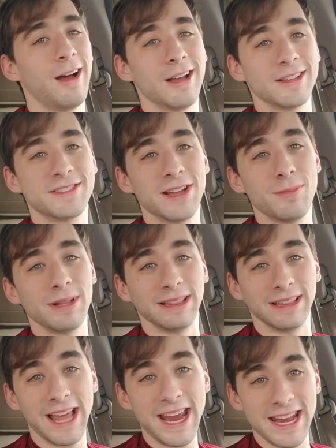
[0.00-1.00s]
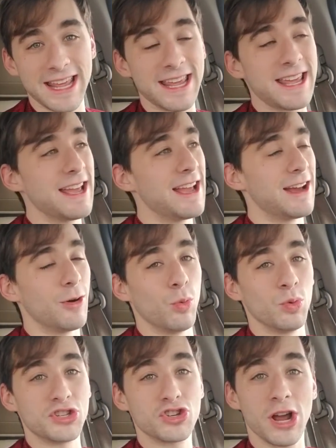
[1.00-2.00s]
Some lady
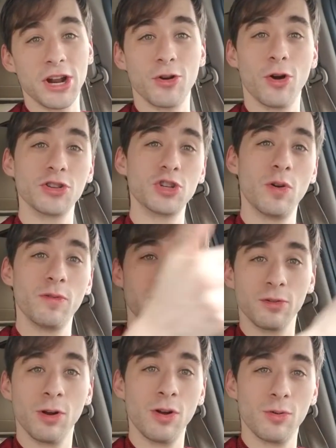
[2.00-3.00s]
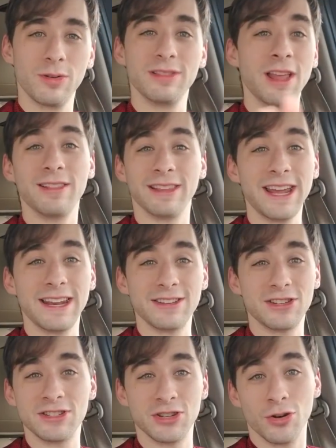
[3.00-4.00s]
was trying to cross over the road. Not lady,
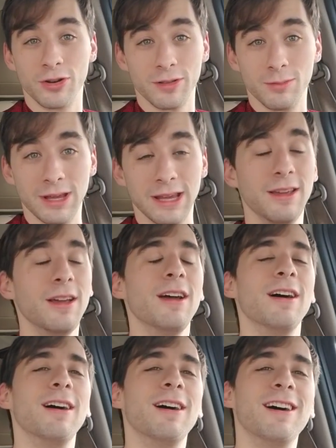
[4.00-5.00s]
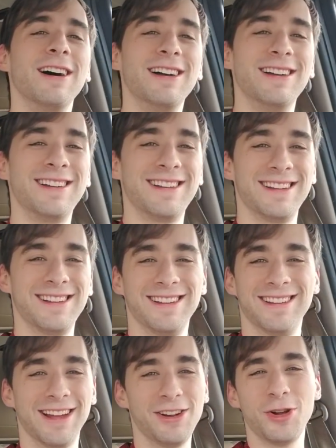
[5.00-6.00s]
she's younger than me.
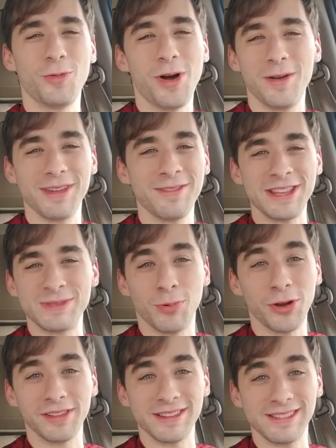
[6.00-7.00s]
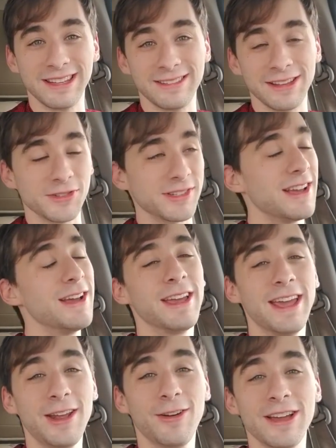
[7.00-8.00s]
I don't know why I'm giving these pointless details.
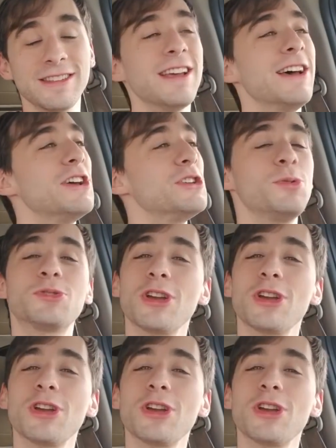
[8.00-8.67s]
Anyways, she was